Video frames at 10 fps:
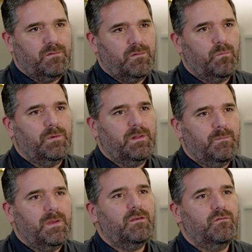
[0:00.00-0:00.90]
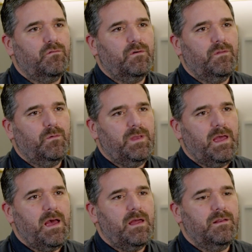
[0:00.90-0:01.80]
So really making sure that we
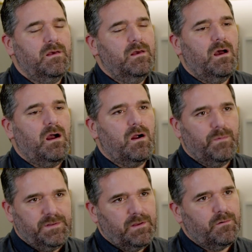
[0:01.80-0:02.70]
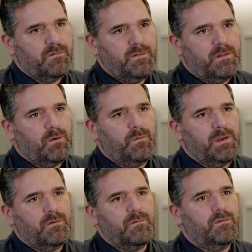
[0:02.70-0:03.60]
had our retainers in there, we
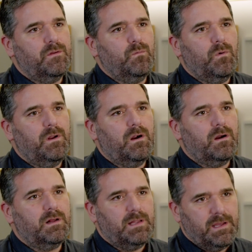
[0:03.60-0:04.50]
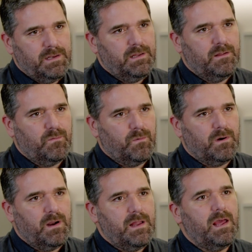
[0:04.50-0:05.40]
understood what our client needs
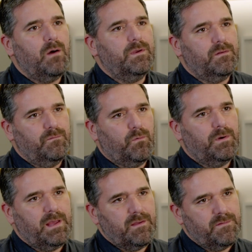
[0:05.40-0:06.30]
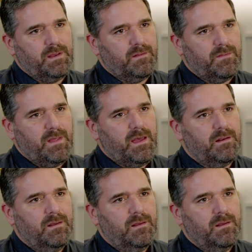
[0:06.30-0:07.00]
were and how we could forecast against that.